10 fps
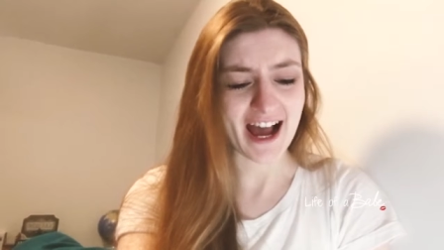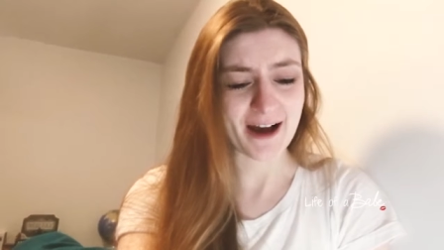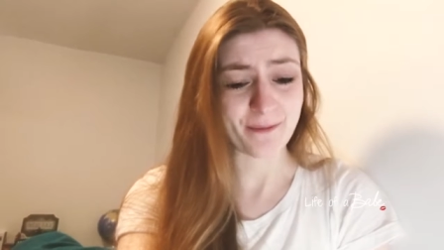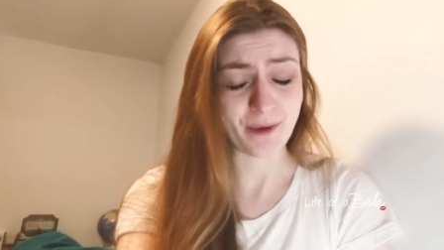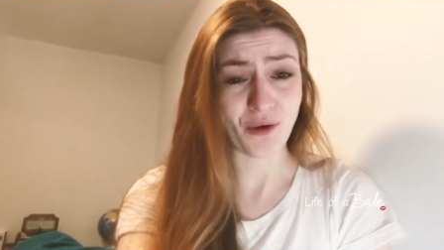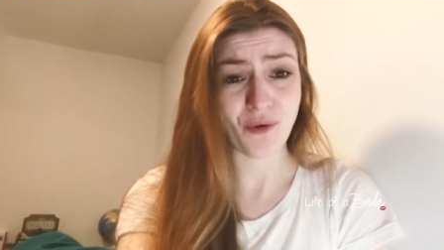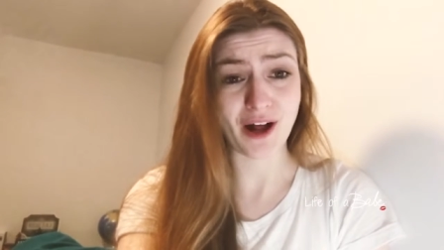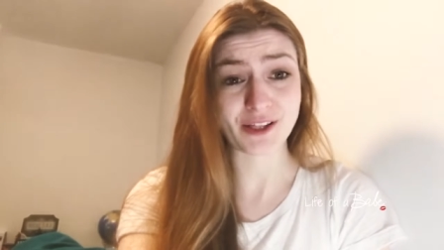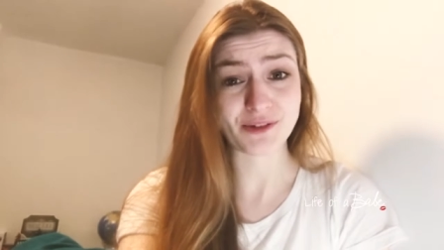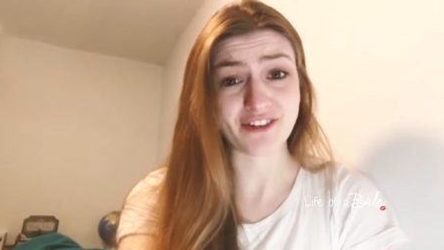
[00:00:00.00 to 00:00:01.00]
Um, my
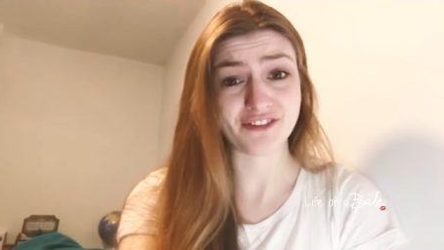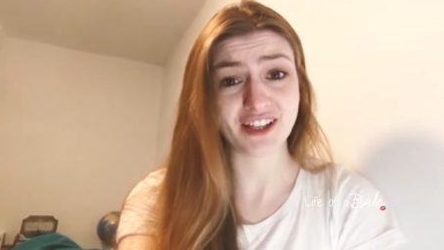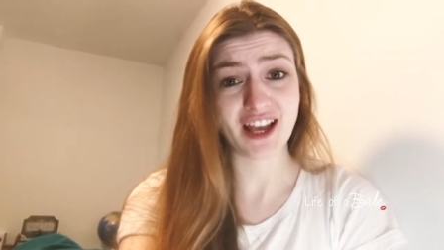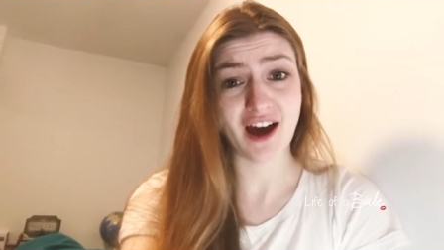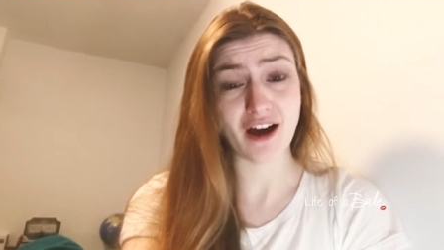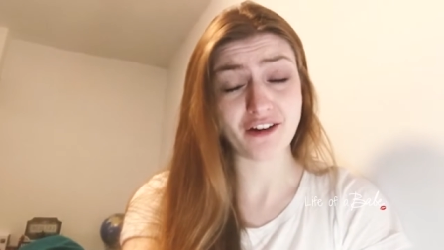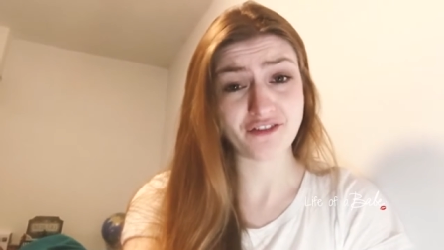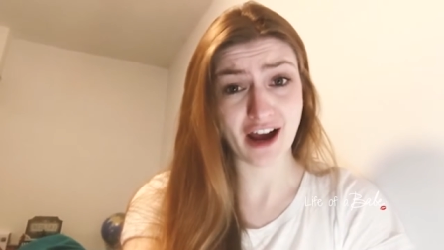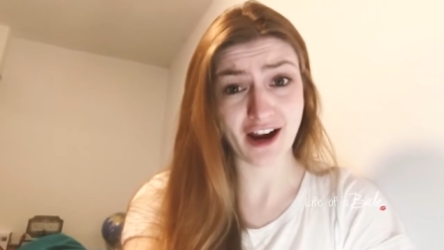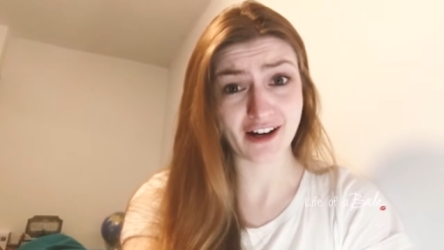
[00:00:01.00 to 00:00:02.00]
quads were definitely
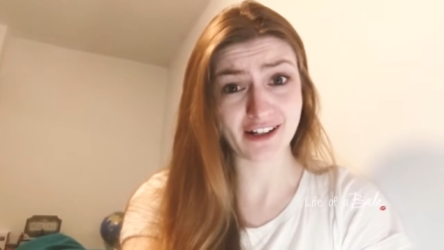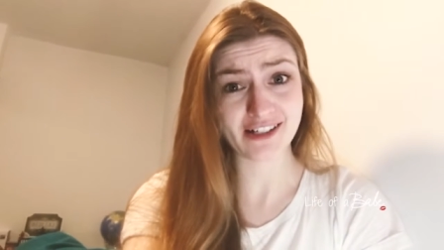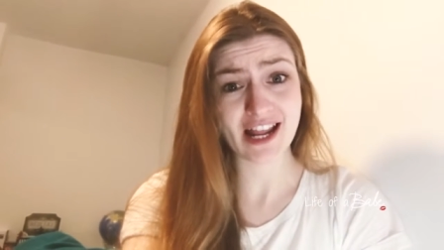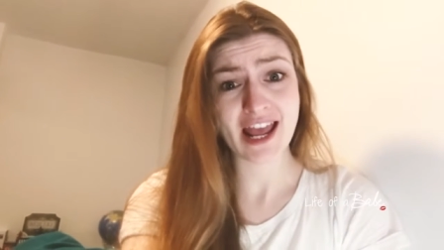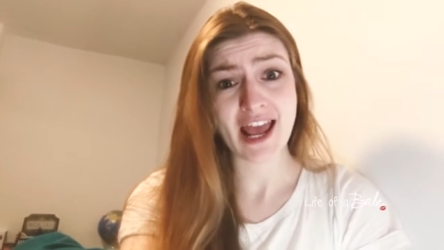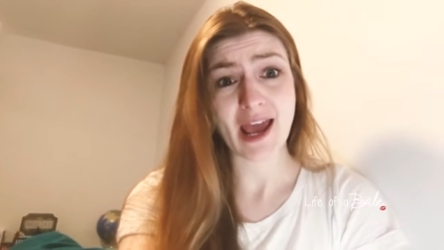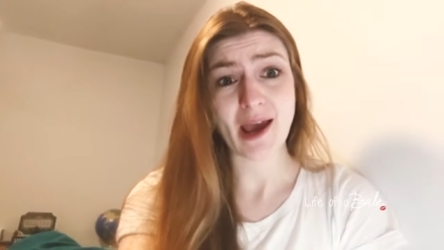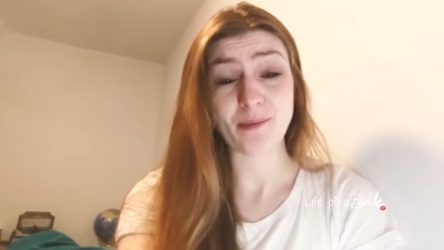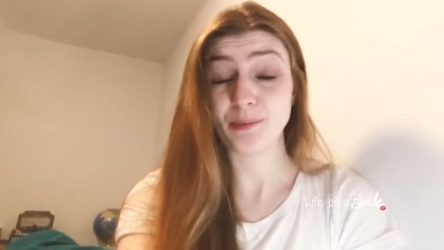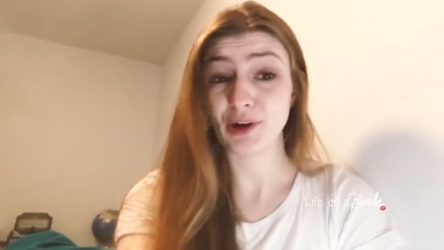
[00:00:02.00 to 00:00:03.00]
on fire
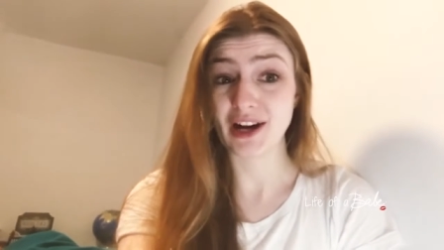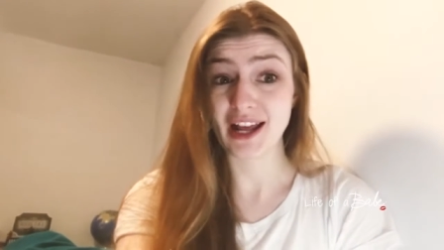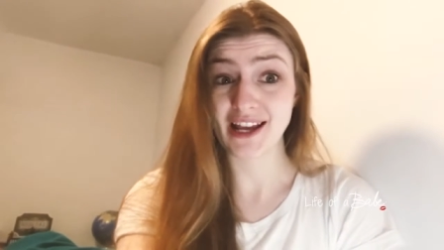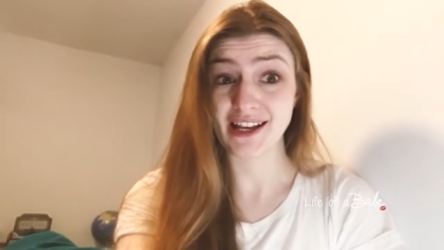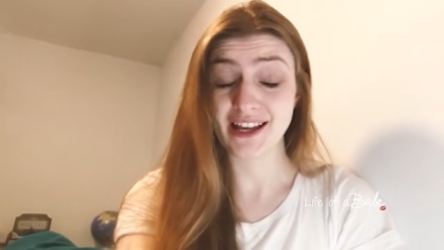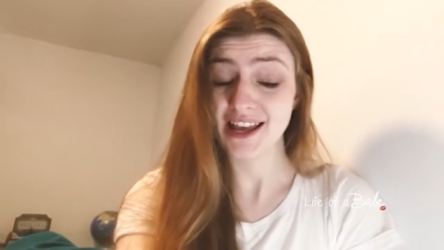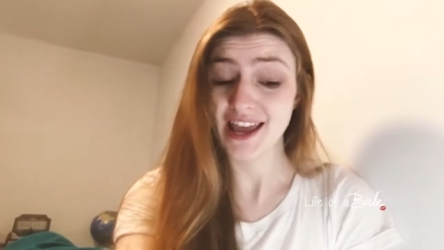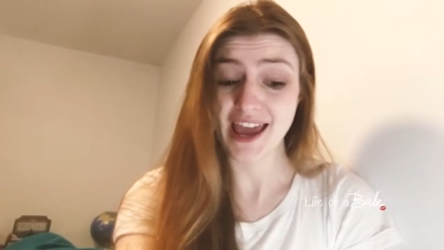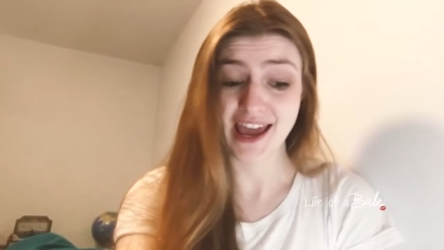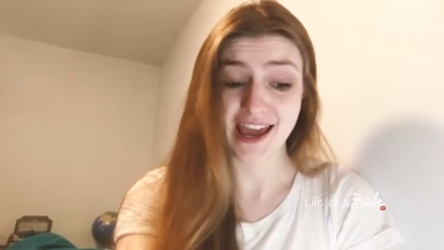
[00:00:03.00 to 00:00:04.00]
and burning,
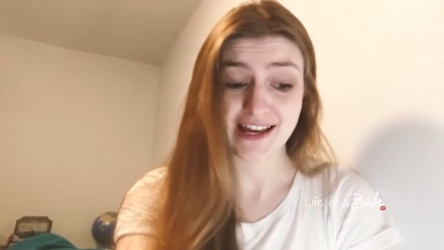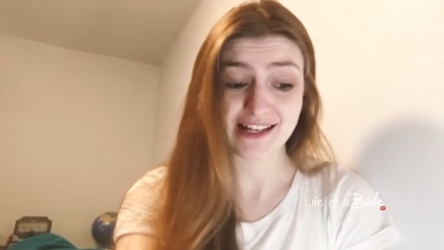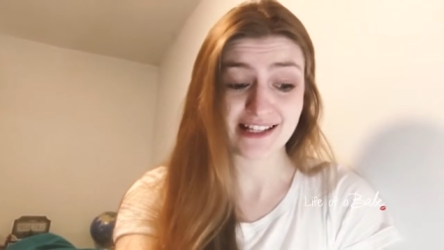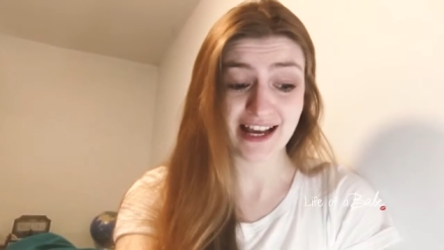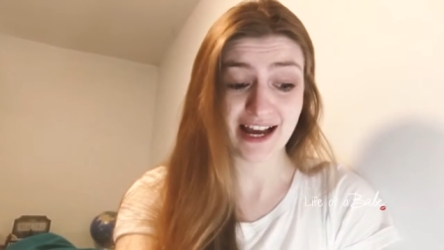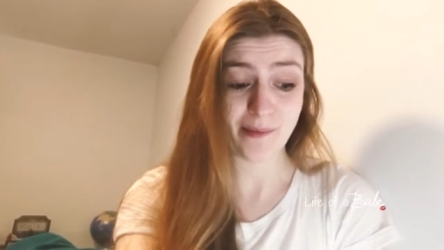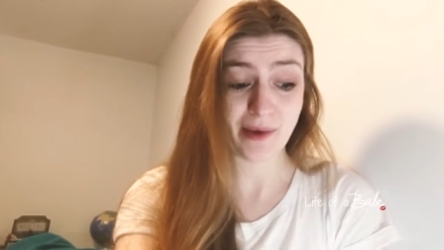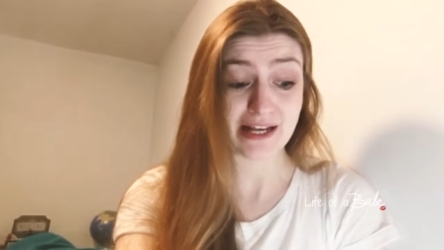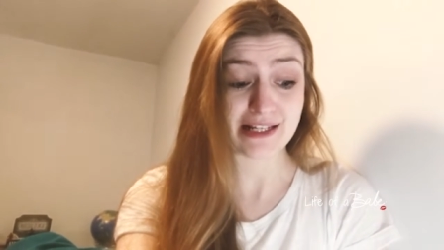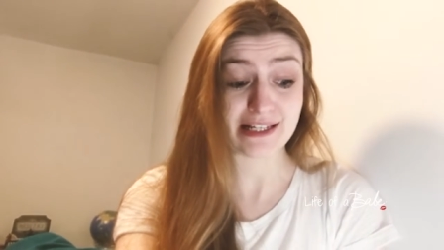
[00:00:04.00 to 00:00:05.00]
and
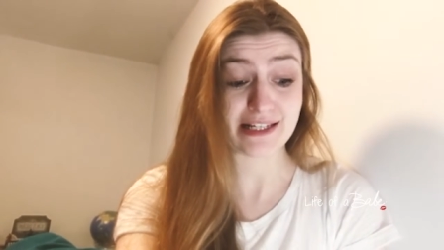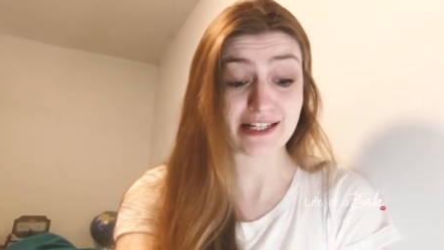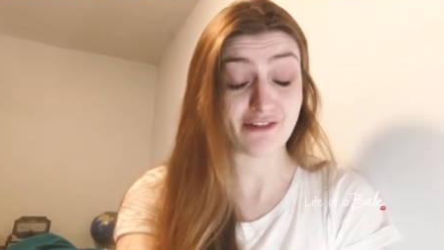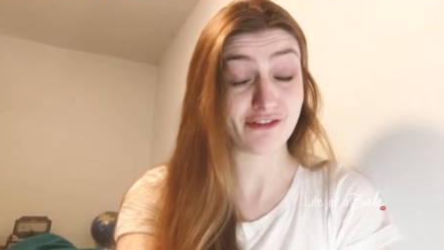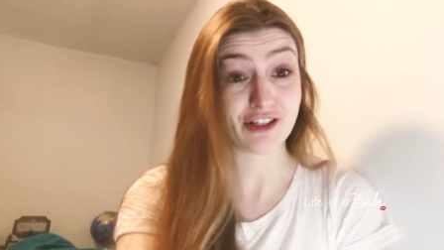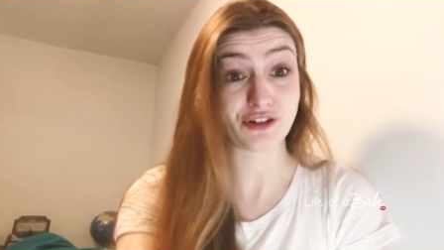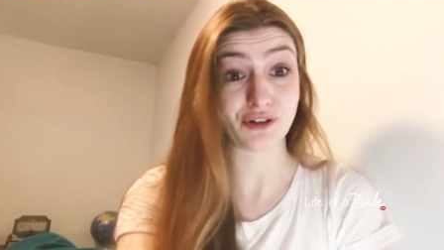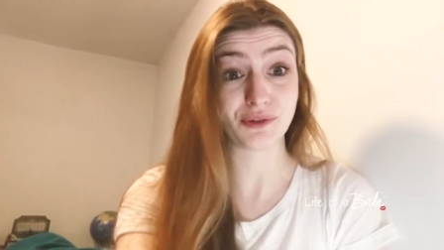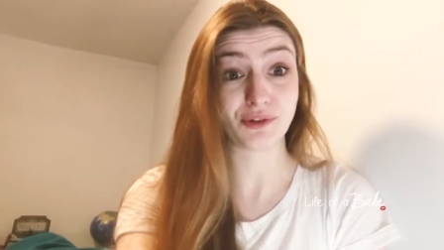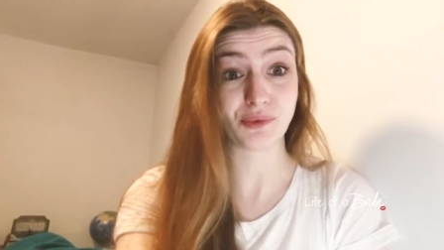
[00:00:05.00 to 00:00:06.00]
um, I definitely
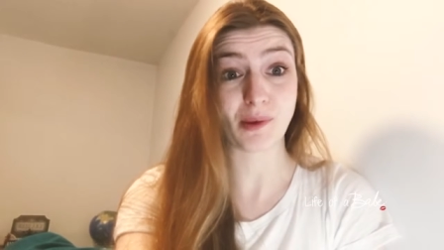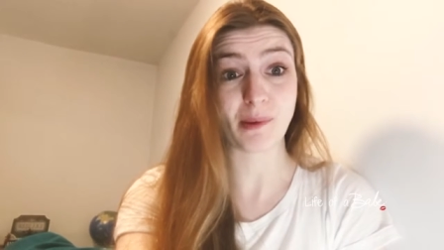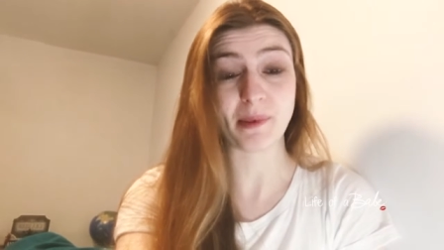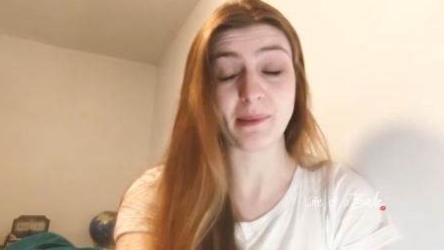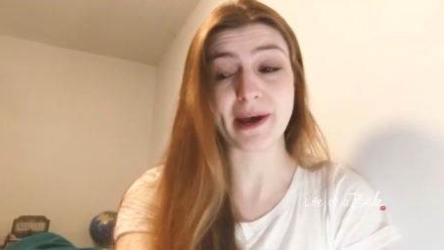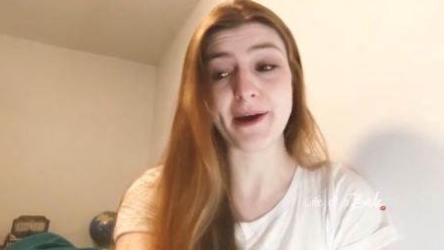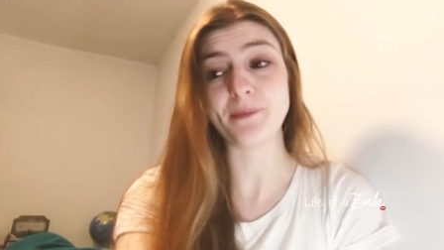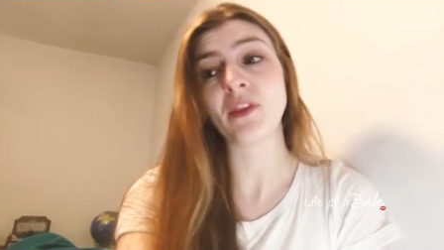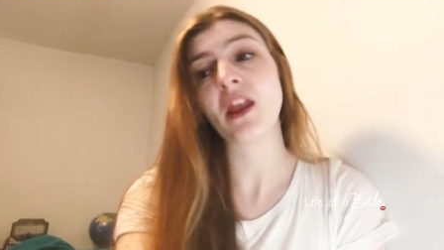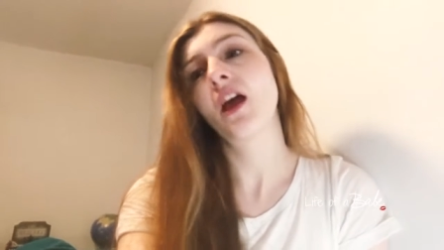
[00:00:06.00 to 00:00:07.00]
struggled with the warm up a bit.